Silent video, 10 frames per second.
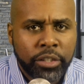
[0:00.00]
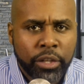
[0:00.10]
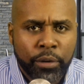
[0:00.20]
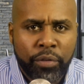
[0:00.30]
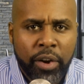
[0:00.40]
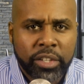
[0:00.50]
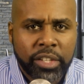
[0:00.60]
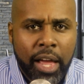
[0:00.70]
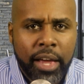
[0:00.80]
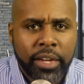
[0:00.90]
to the
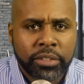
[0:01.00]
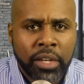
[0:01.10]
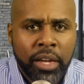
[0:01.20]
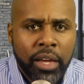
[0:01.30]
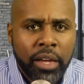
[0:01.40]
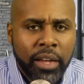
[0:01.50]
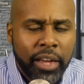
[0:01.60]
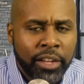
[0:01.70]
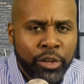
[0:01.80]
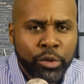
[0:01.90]
franchise,
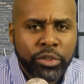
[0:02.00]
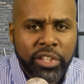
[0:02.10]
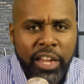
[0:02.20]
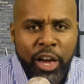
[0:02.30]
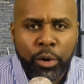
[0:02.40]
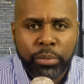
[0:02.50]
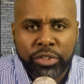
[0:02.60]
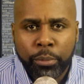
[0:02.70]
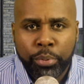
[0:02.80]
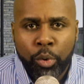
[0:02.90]
it usually helps
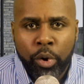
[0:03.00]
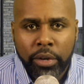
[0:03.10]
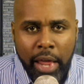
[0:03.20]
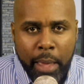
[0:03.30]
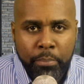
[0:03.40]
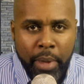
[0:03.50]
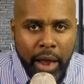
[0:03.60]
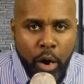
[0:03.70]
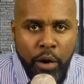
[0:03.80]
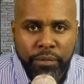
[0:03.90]
support that
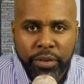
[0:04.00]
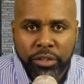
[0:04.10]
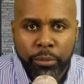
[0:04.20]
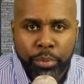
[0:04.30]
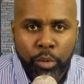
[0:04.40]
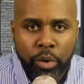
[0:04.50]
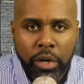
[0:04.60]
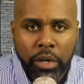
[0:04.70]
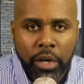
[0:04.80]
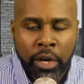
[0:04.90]
back office
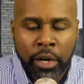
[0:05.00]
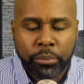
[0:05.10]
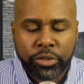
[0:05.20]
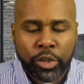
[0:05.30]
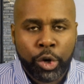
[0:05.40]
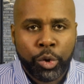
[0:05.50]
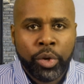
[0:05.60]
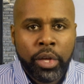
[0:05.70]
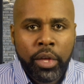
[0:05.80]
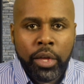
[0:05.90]
support.
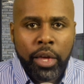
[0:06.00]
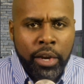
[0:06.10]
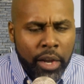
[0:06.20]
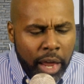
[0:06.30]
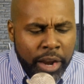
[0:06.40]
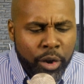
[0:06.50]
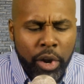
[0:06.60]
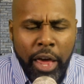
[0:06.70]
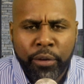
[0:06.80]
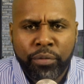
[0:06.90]
And I know
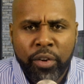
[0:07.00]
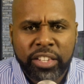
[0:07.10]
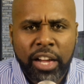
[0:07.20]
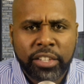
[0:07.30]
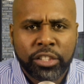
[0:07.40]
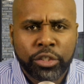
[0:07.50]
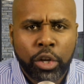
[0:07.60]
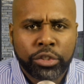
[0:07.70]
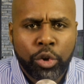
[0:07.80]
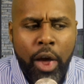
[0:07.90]
a lot of franchises
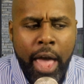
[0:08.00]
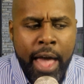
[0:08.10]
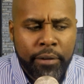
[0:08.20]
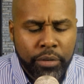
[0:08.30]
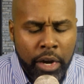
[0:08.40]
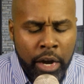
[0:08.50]
also have